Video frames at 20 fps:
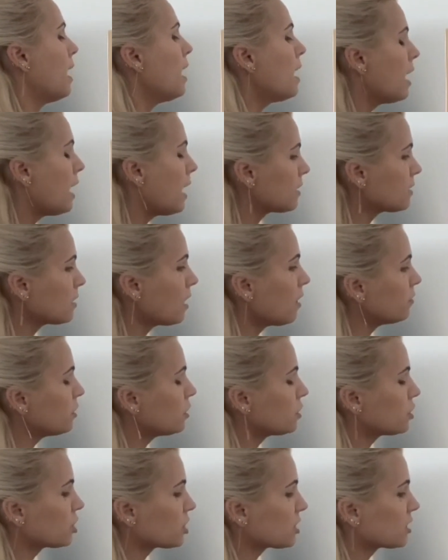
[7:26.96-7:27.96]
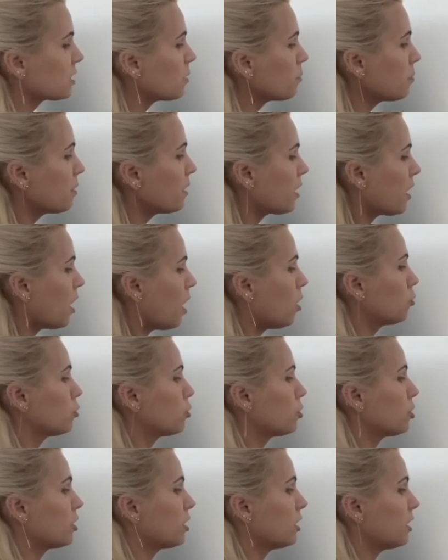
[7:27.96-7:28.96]
And after, just simply
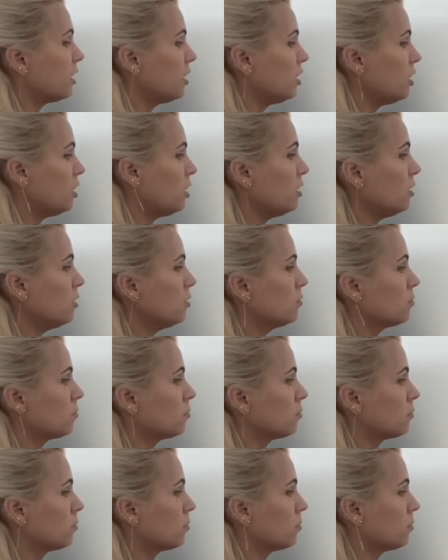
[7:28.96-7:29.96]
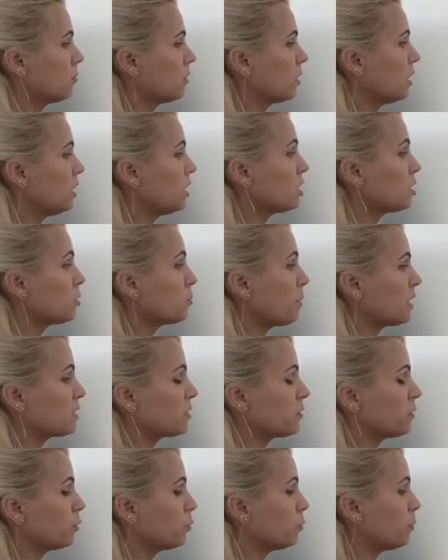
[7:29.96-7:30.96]
count. E, in space
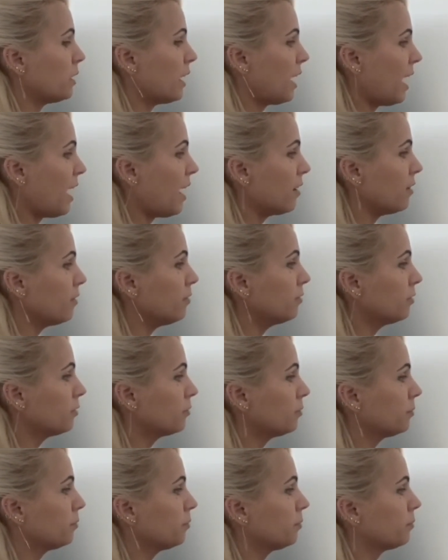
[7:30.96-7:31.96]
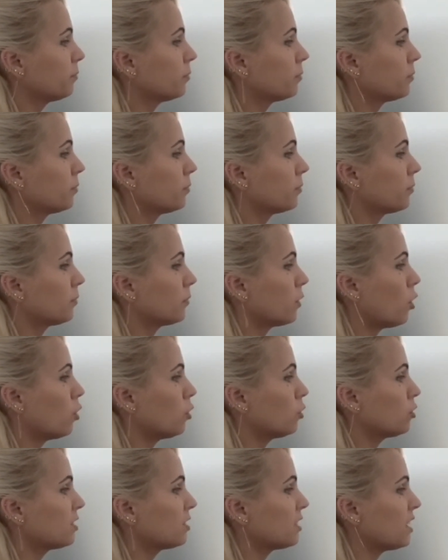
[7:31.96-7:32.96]
will be F,
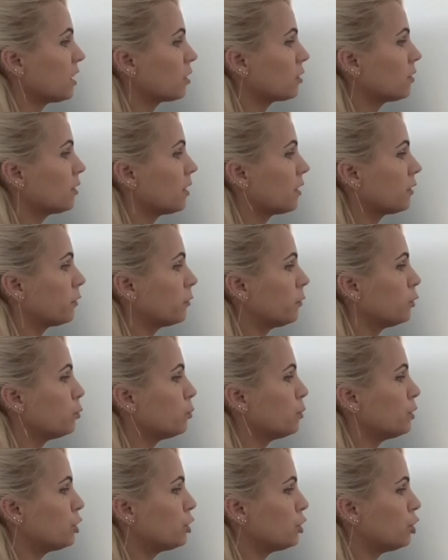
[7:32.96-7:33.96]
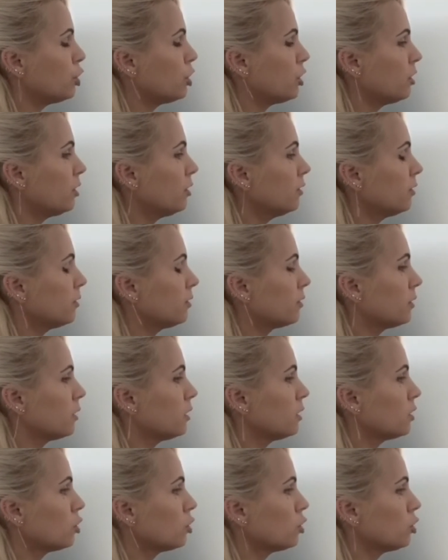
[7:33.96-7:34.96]
on second line will be G,
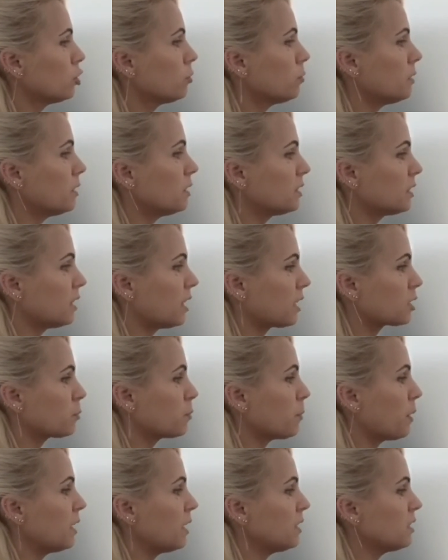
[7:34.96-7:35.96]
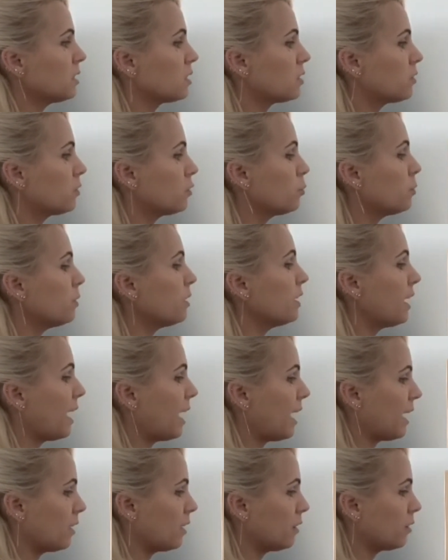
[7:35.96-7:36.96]
so it means next space it will be
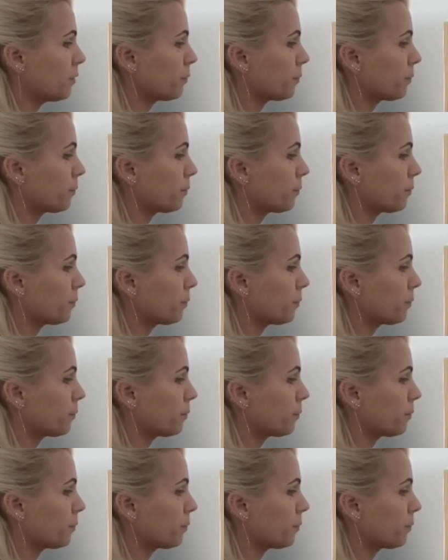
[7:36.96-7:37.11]
A.